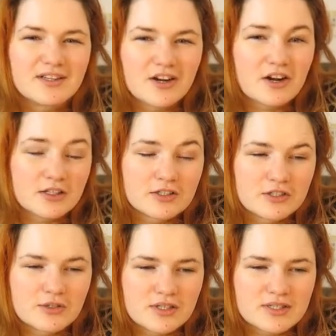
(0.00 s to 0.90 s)
you're going to
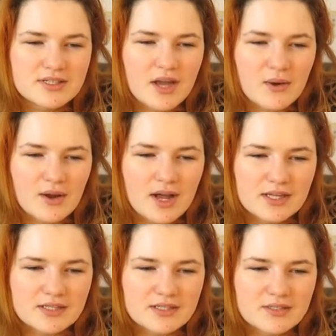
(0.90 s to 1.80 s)
do this now,
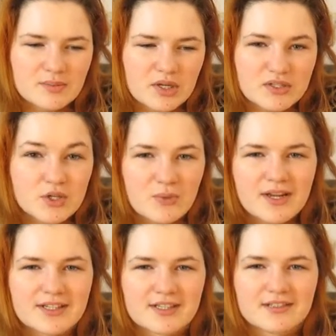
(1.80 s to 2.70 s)
and because you're
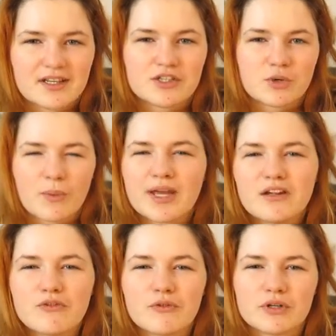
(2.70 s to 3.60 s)
ready and you're
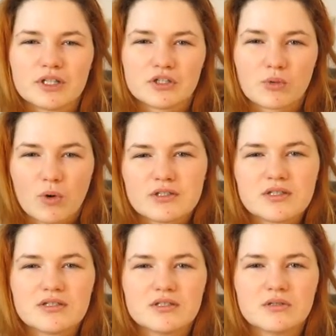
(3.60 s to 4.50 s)
waiting for it and you're
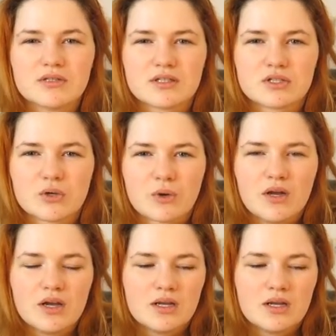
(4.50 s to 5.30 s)
wanting to do this, so